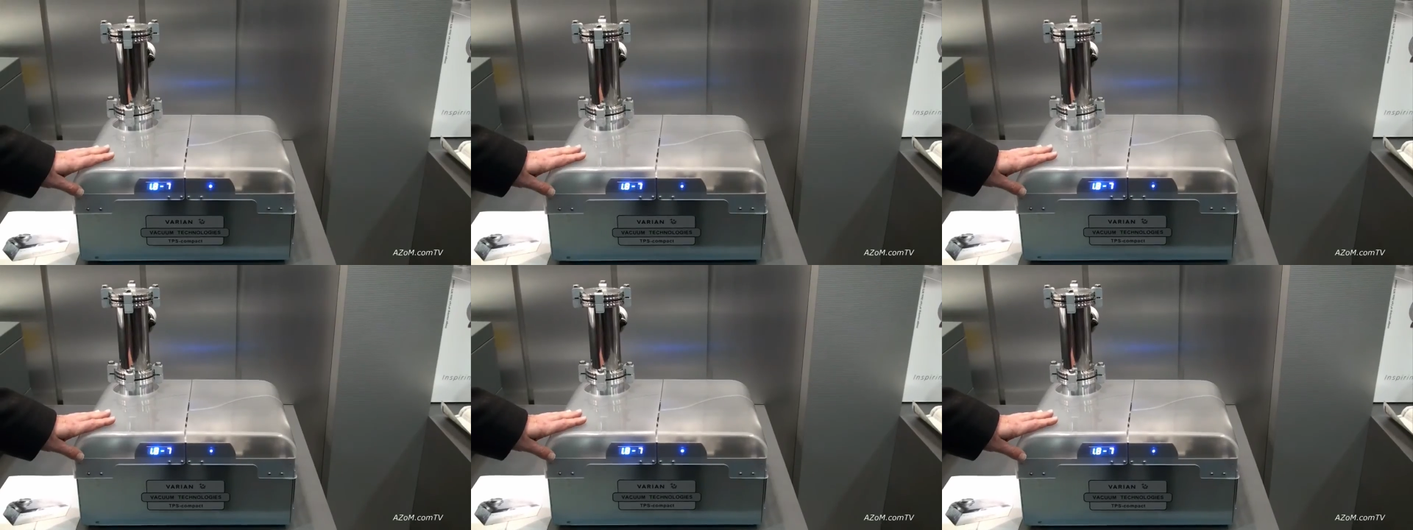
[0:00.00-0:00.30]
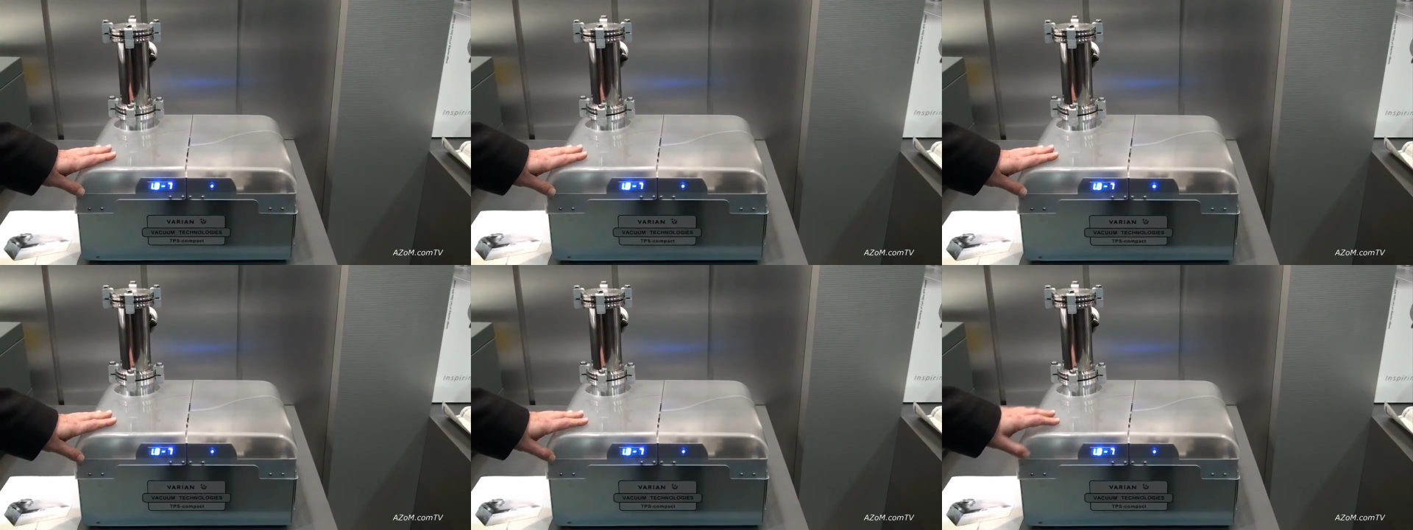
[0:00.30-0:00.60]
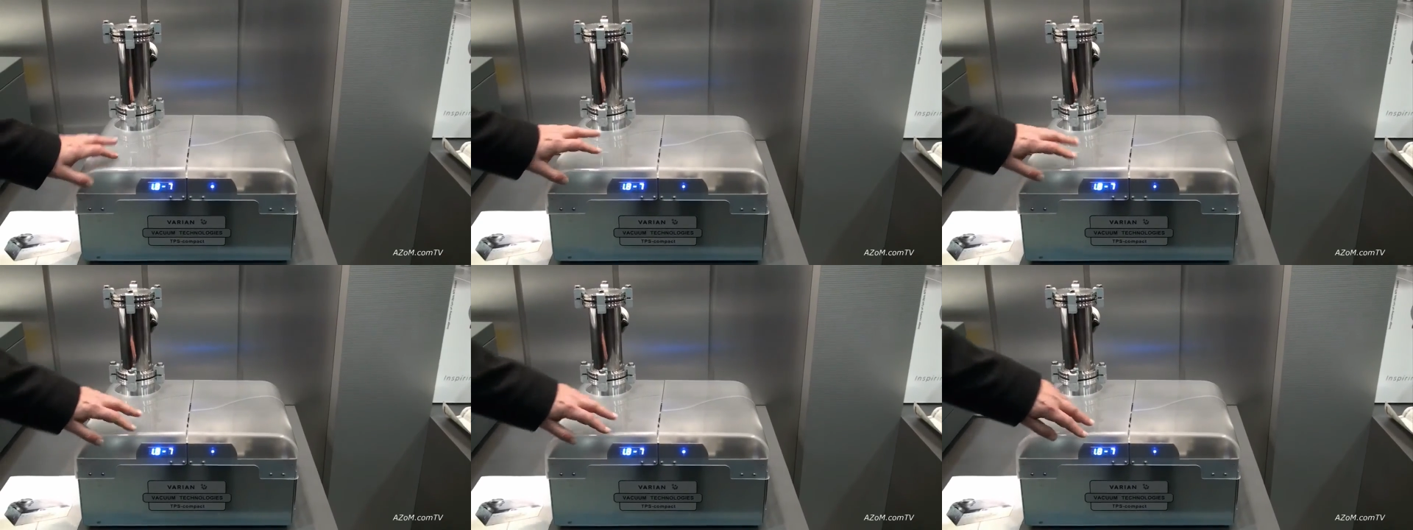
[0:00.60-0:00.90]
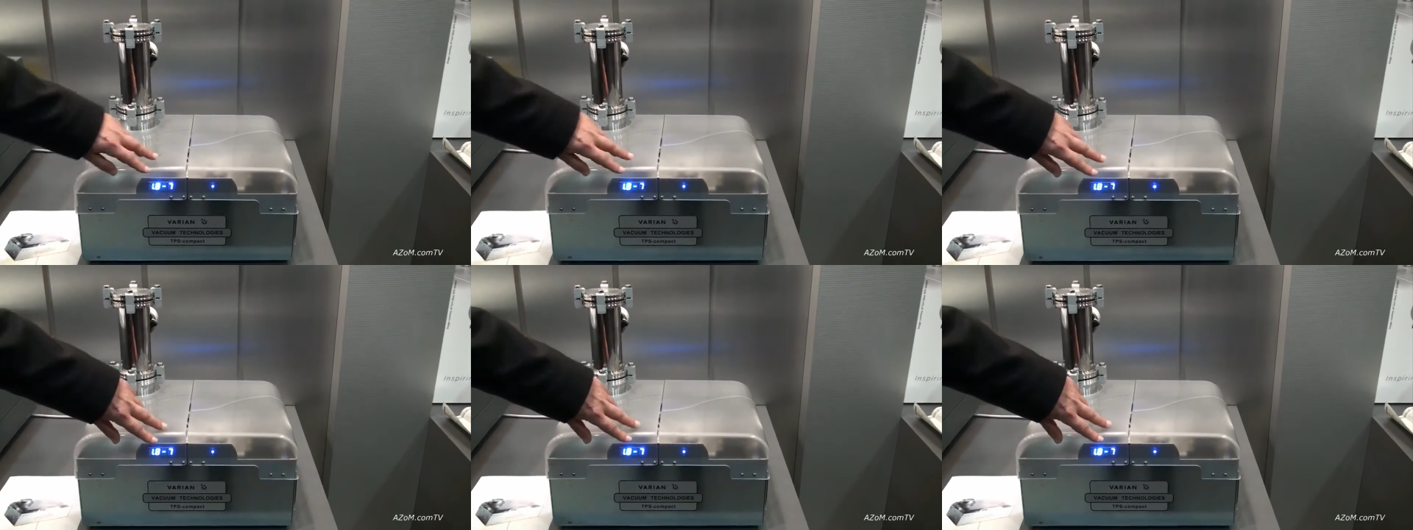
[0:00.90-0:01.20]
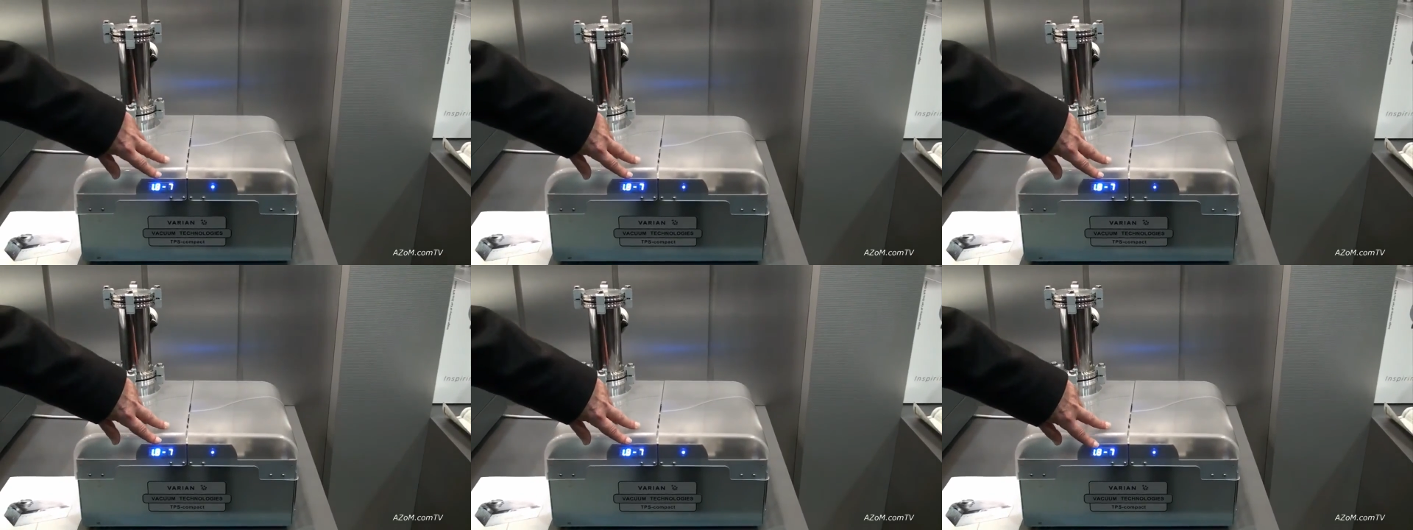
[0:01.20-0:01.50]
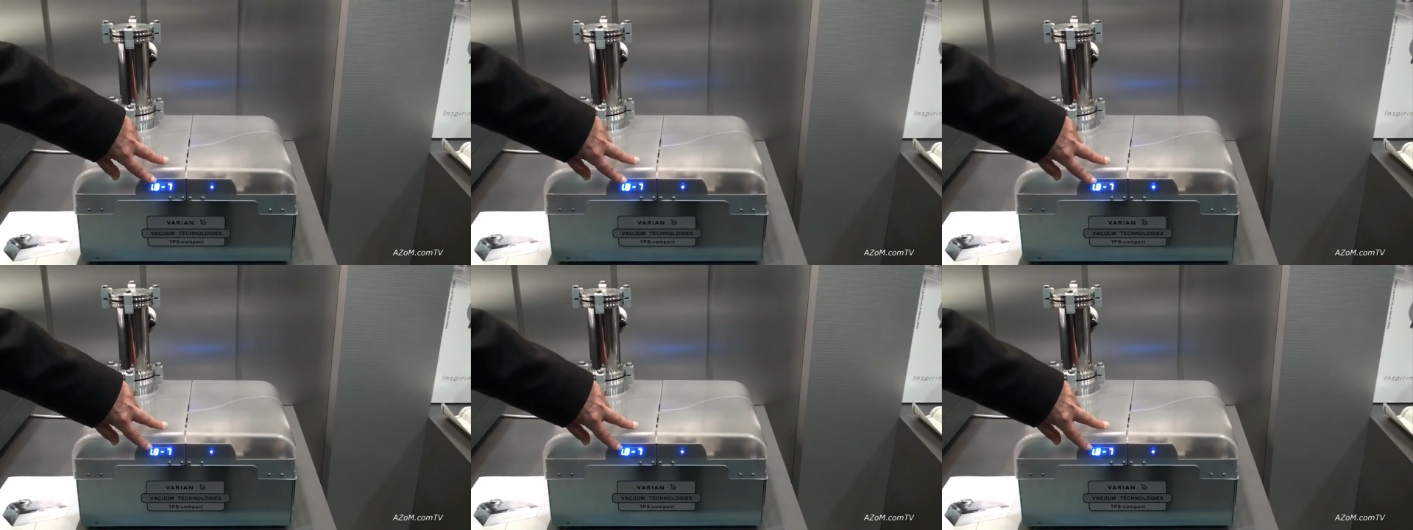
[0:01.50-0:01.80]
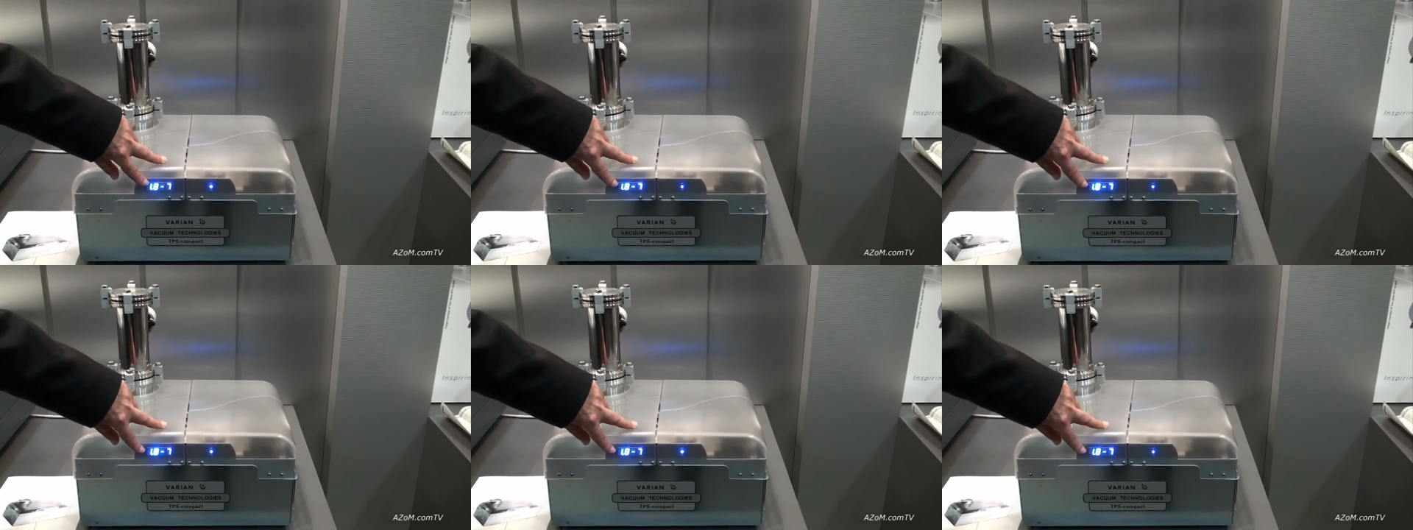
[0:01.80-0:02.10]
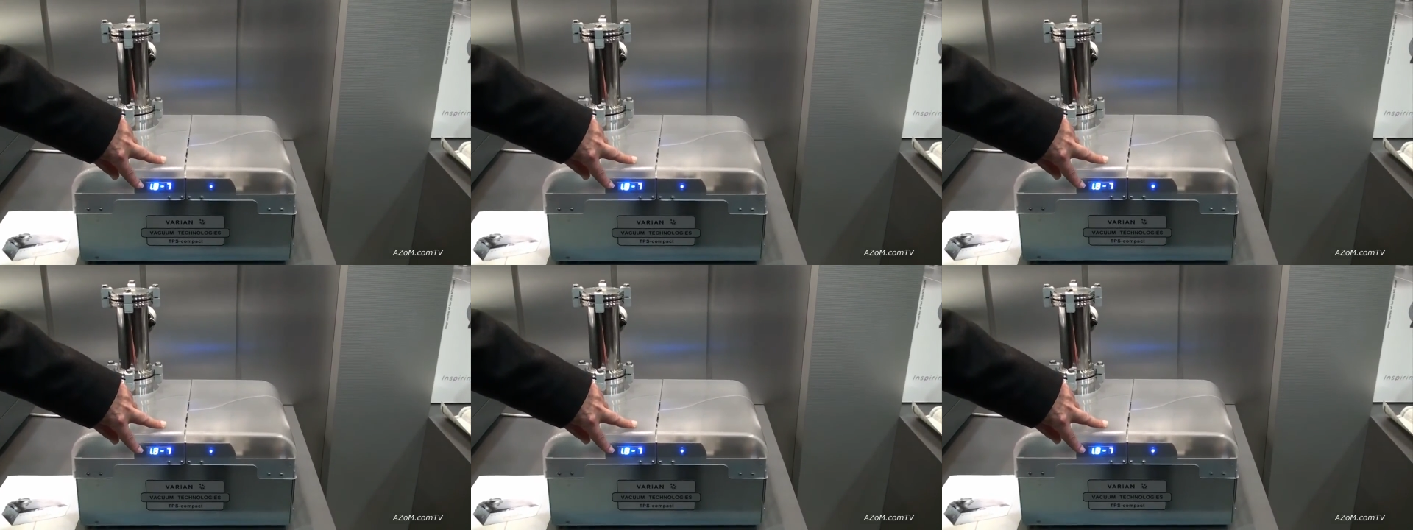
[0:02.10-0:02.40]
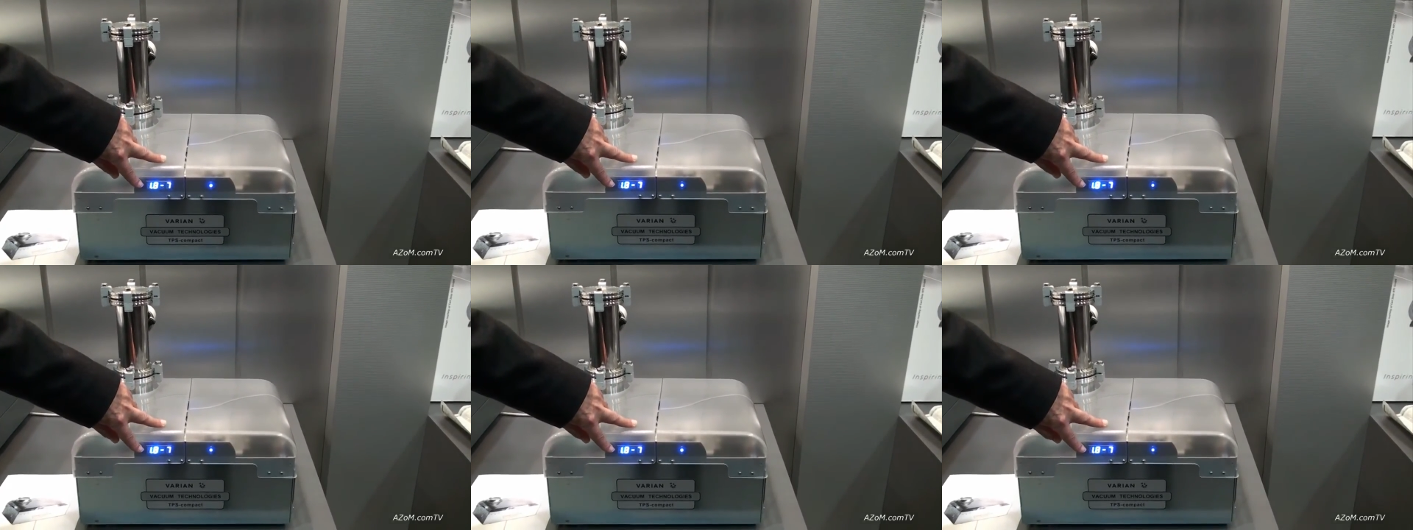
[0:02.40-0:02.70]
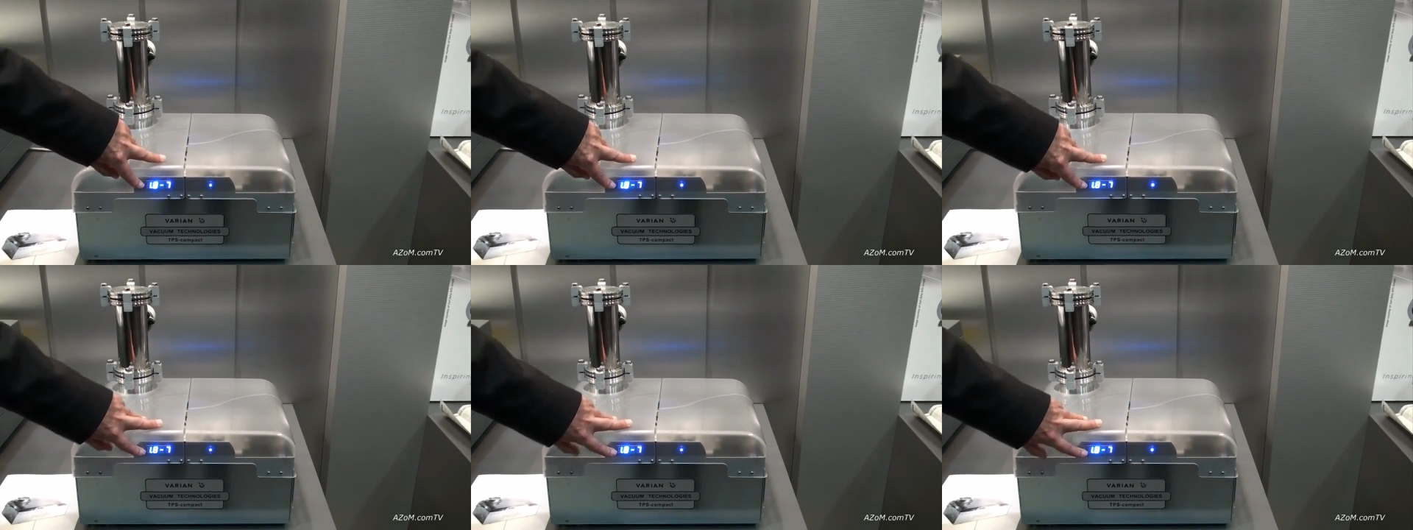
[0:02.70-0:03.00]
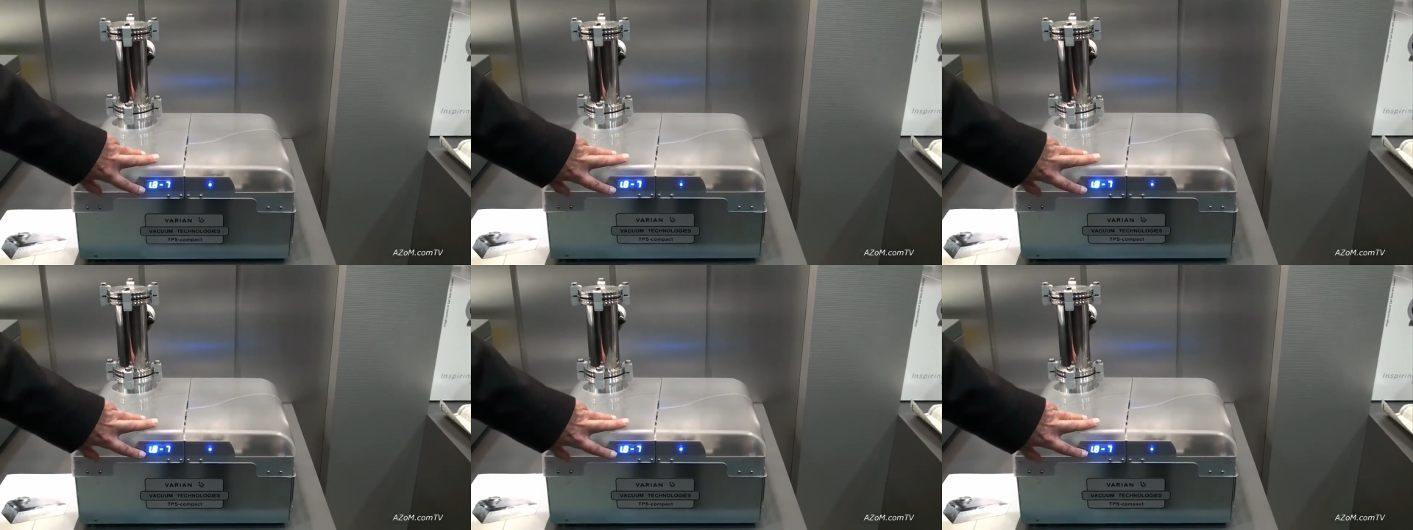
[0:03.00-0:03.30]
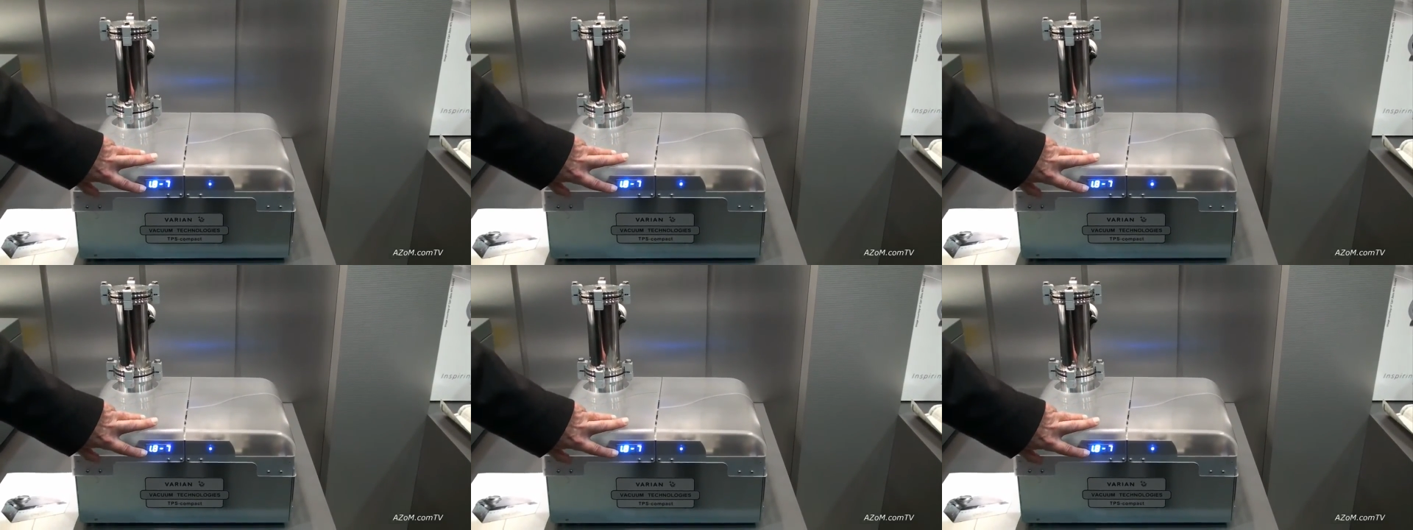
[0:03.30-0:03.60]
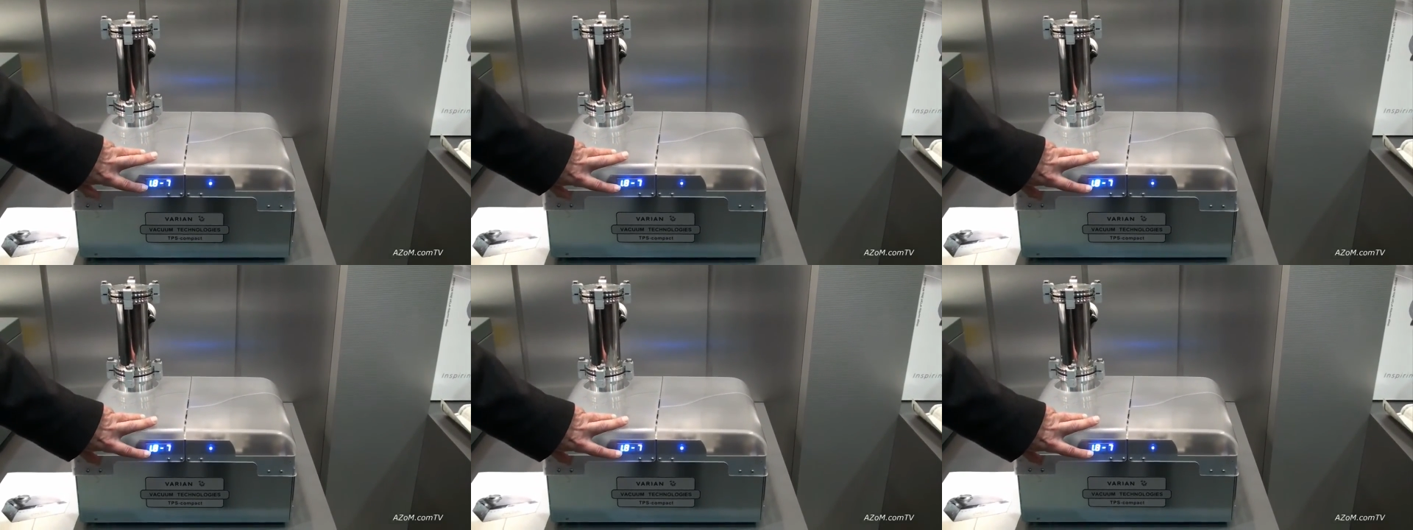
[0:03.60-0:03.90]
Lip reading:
(no speaker visible)